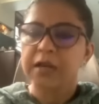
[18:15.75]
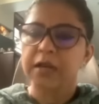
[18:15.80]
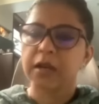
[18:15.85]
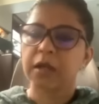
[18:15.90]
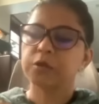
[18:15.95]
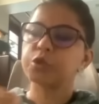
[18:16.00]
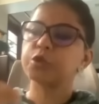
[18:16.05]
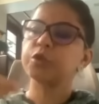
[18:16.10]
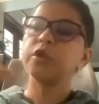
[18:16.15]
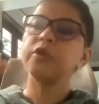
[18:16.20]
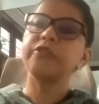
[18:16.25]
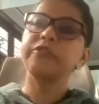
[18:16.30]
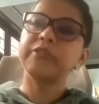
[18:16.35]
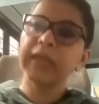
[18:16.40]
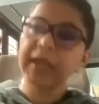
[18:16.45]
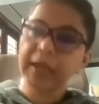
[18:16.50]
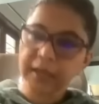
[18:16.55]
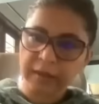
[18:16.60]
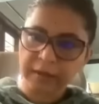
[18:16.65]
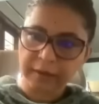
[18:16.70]
Now
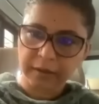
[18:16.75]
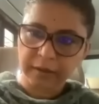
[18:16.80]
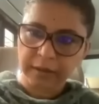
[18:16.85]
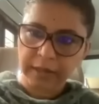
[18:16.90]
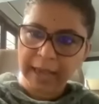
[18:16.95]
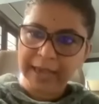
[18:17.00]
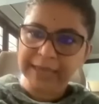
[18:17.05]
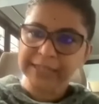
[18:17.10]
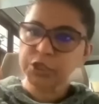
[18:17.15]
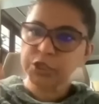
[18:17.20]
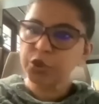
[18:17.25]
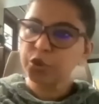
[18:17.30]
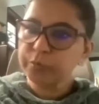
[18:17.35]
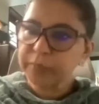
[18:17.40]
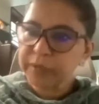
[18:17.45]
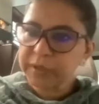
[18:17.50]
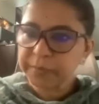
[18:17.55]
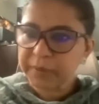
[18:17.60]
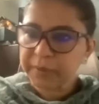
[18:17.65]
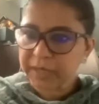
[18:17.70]
think, as
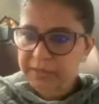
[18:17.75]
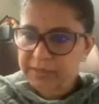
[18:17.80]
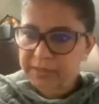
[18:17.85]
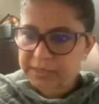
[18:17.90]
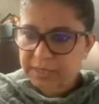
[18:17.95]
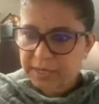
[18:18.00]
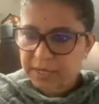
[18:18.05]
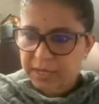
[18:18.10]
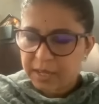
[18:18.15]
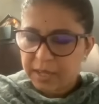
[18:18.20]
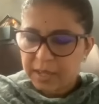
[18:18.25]
human beings,